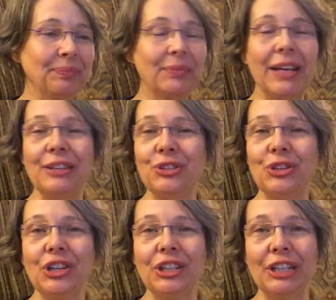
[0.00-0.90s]
And you're
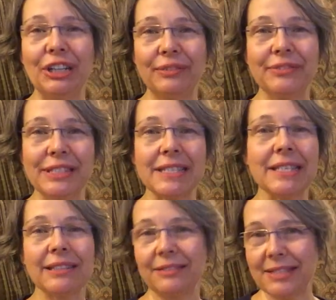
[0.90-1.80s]
gonna love this
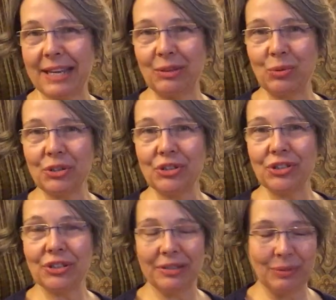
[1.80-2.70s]
little
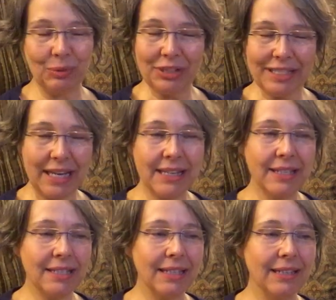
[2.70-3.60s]
sandwich. It's really
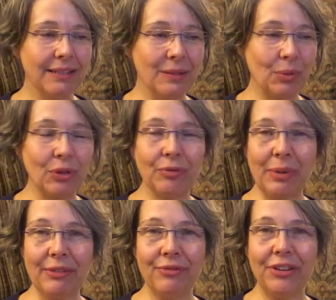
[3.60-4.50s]
tasty. It's one of
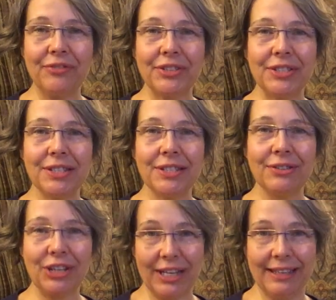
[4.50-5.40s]
my favorites. You
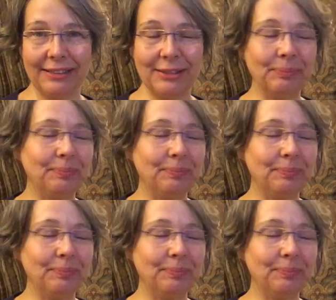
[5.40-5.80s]
like it.